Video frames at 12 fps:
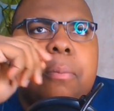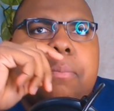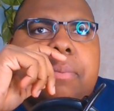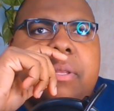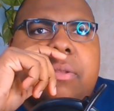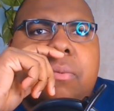
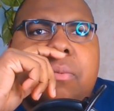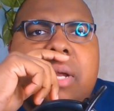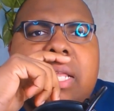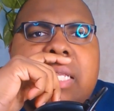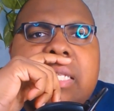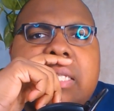But
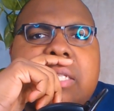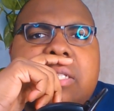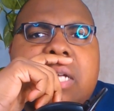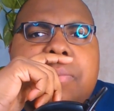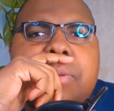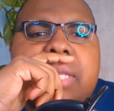there's a
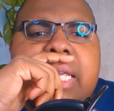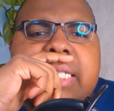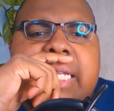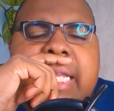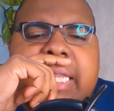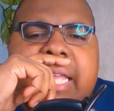couple of things
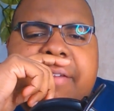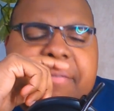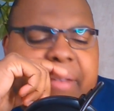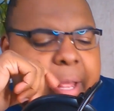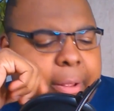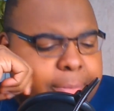that he left
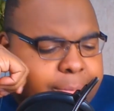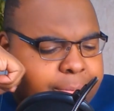out